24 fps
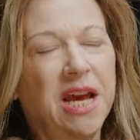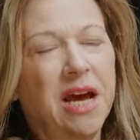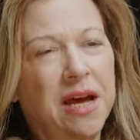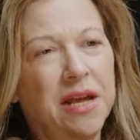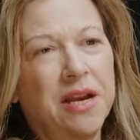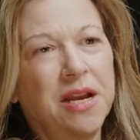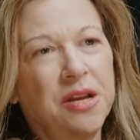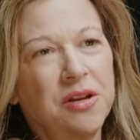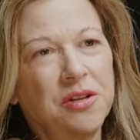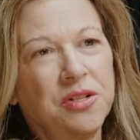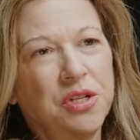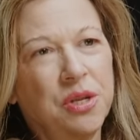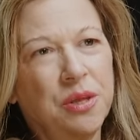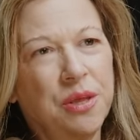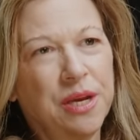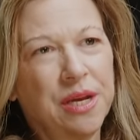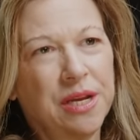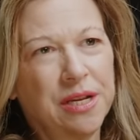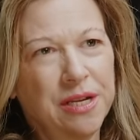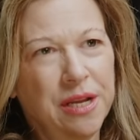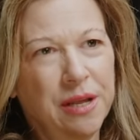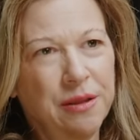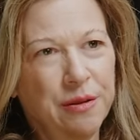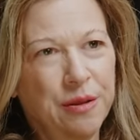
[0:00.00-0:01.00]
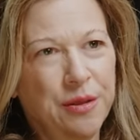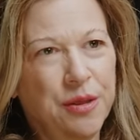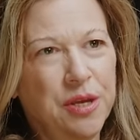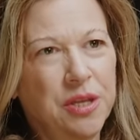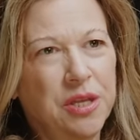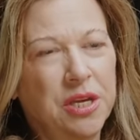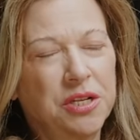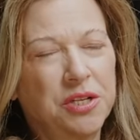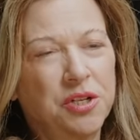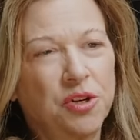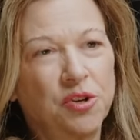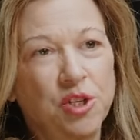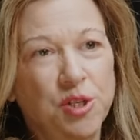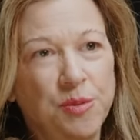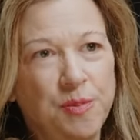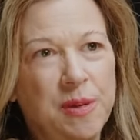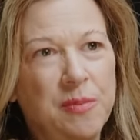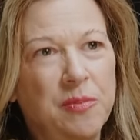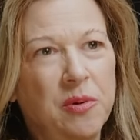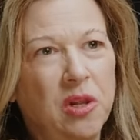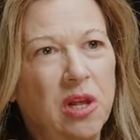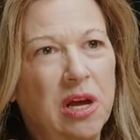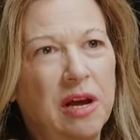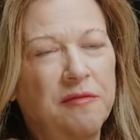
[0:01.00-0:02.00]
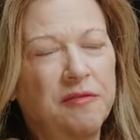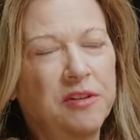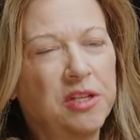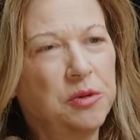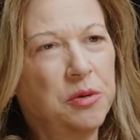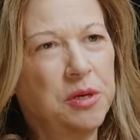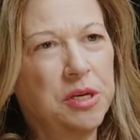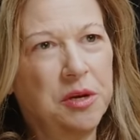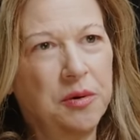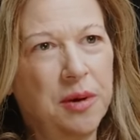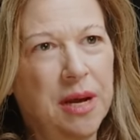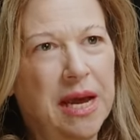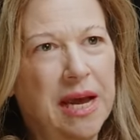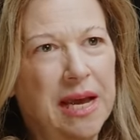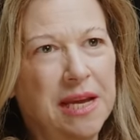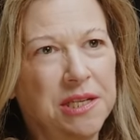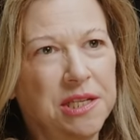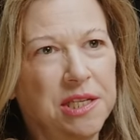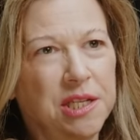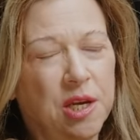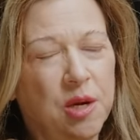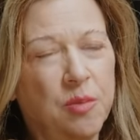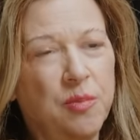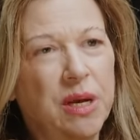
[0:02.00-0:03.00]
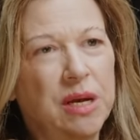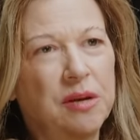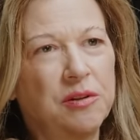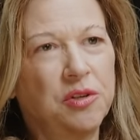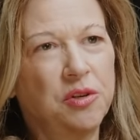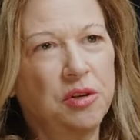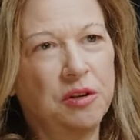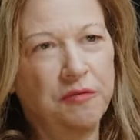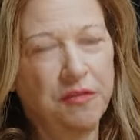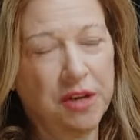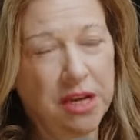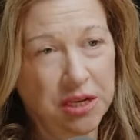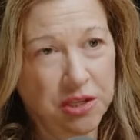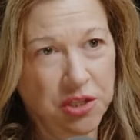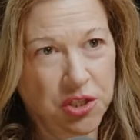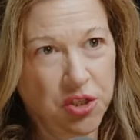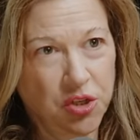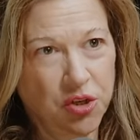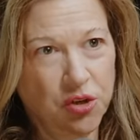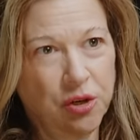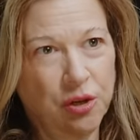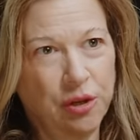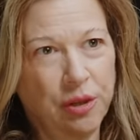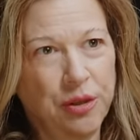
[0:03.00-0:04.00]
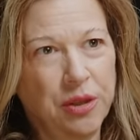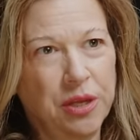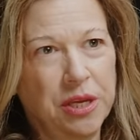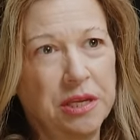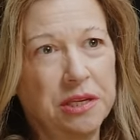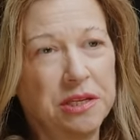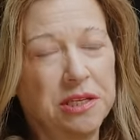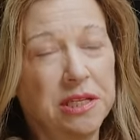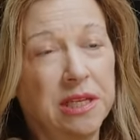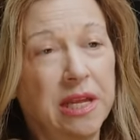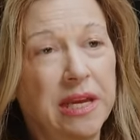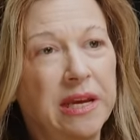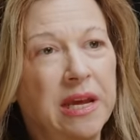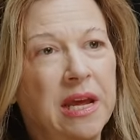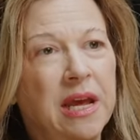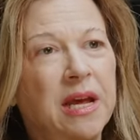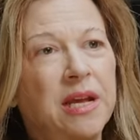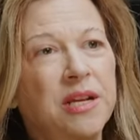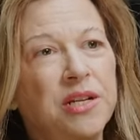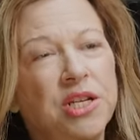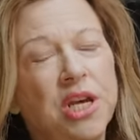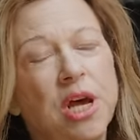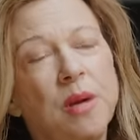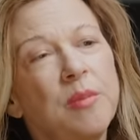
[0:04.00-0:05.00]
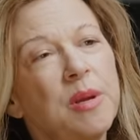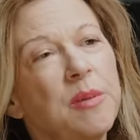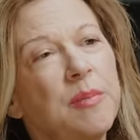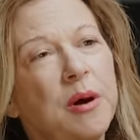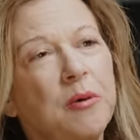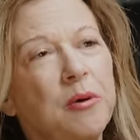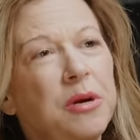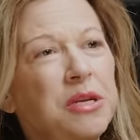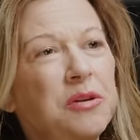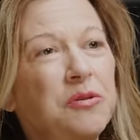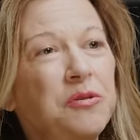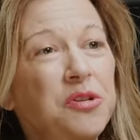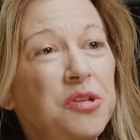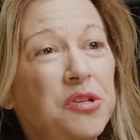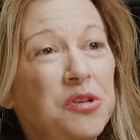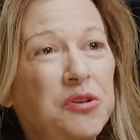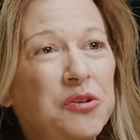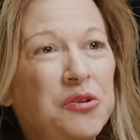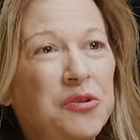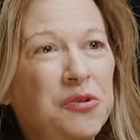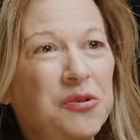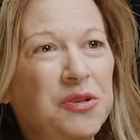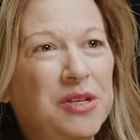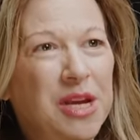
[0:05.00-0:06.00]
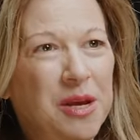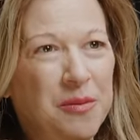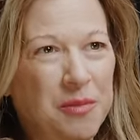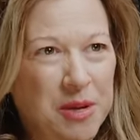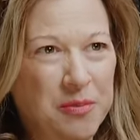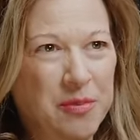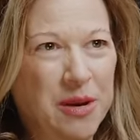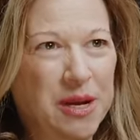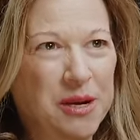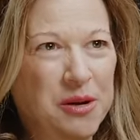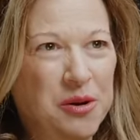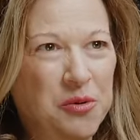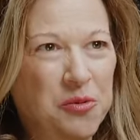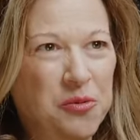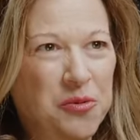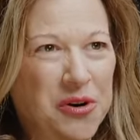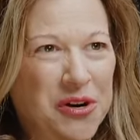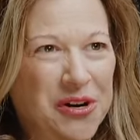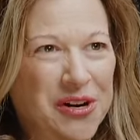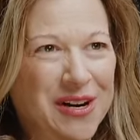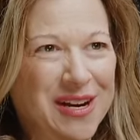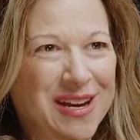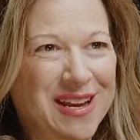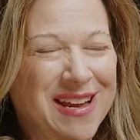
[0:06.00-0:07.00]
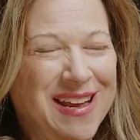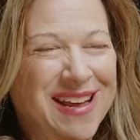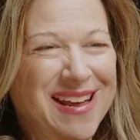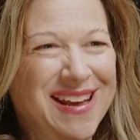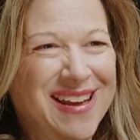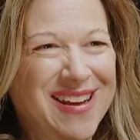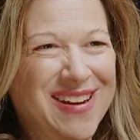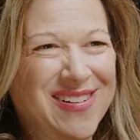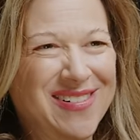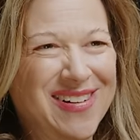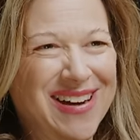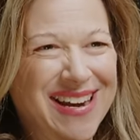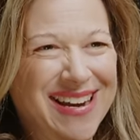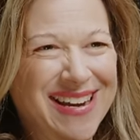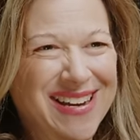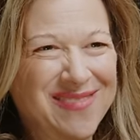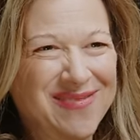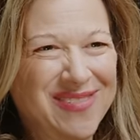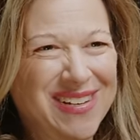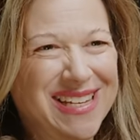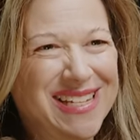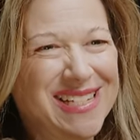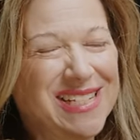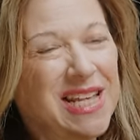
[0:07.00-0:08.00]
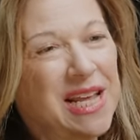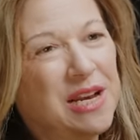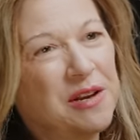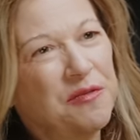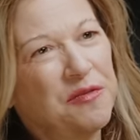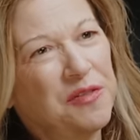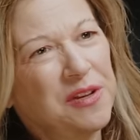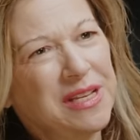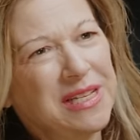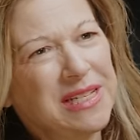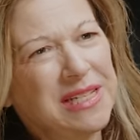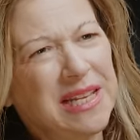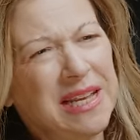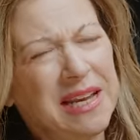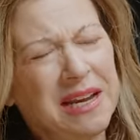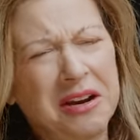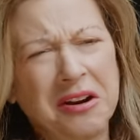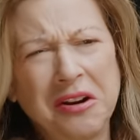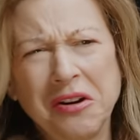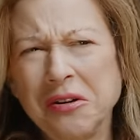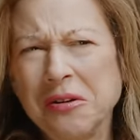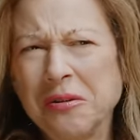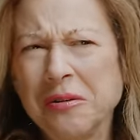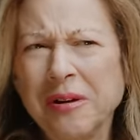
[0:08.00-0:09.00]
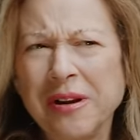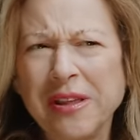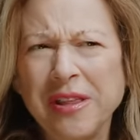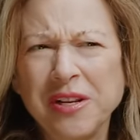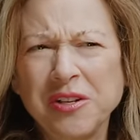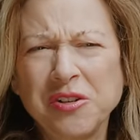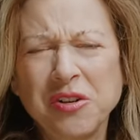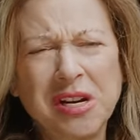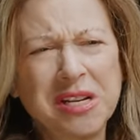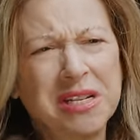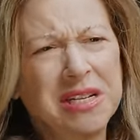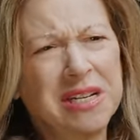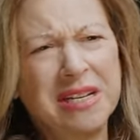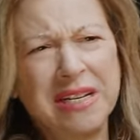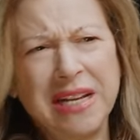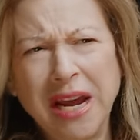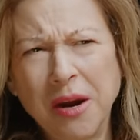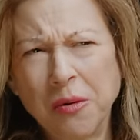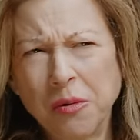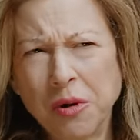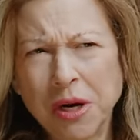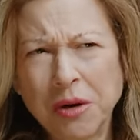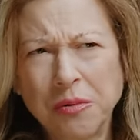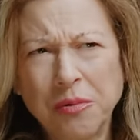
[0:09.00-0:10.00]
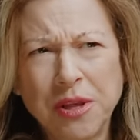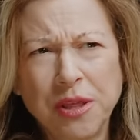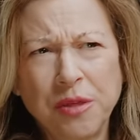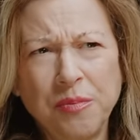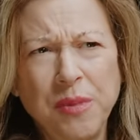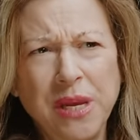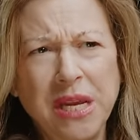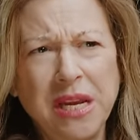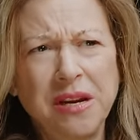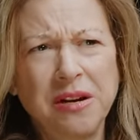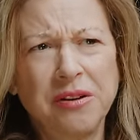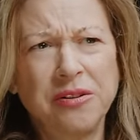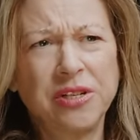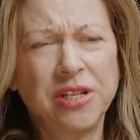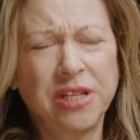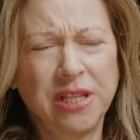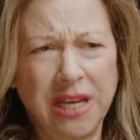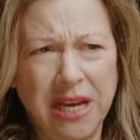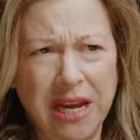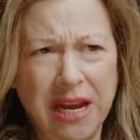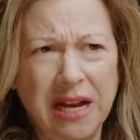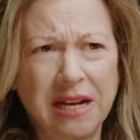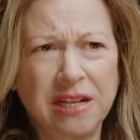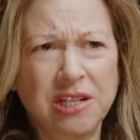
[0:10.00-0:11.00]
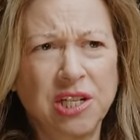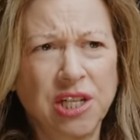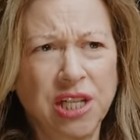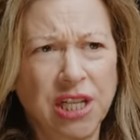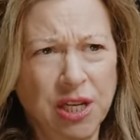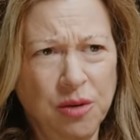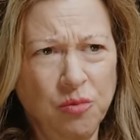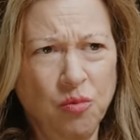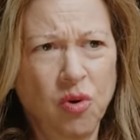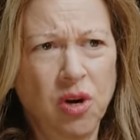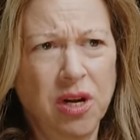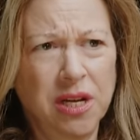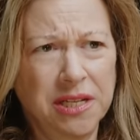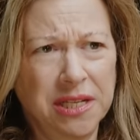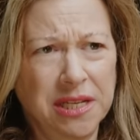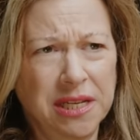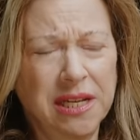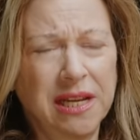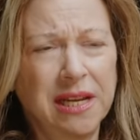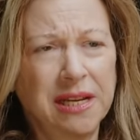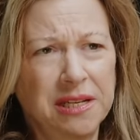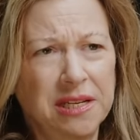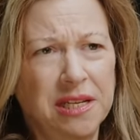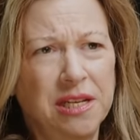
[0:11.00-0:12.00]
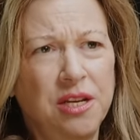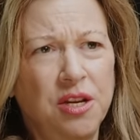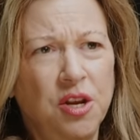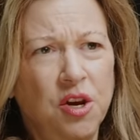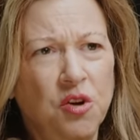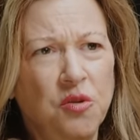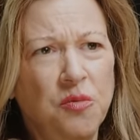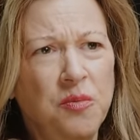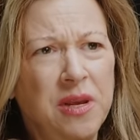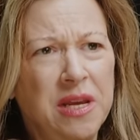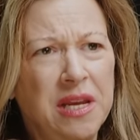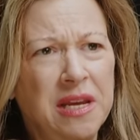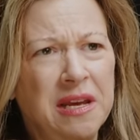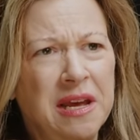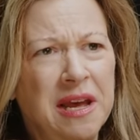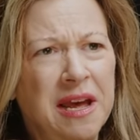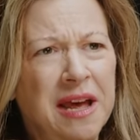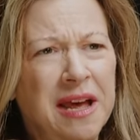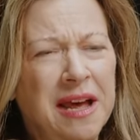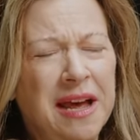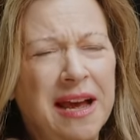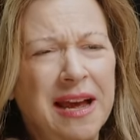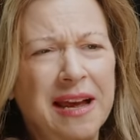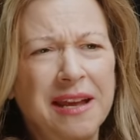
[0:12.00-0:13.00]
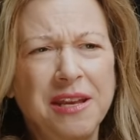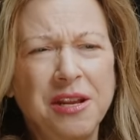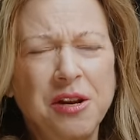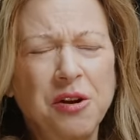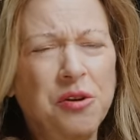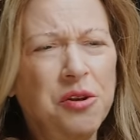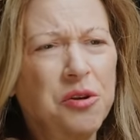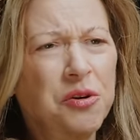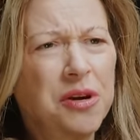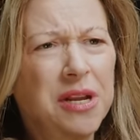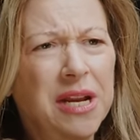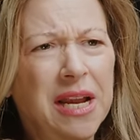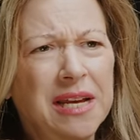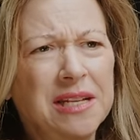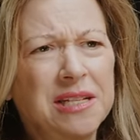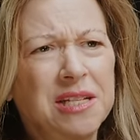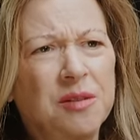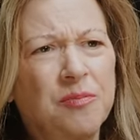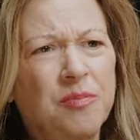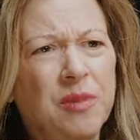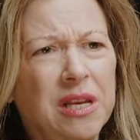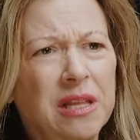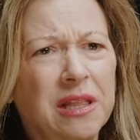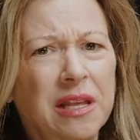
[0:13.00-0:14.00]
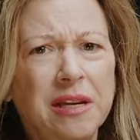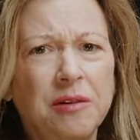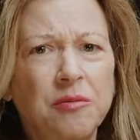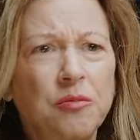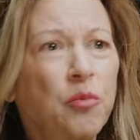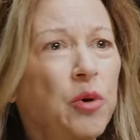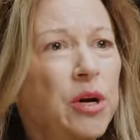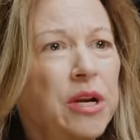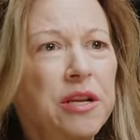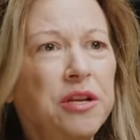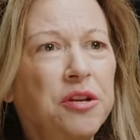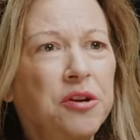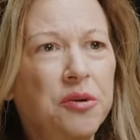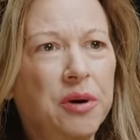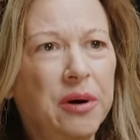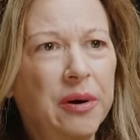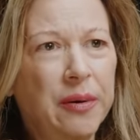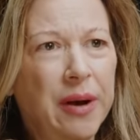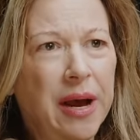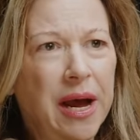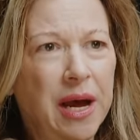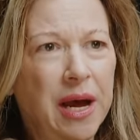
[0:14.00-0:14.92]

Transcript: Yeah, and I also think another thing that turns people off is when you ask about sort of external things, like, tell me about what you do, tell me about your work, right? Because then it feels like, oh, are they trying to network with me, or do they actually want to get to know me? You know, you can ask something like, where did you grow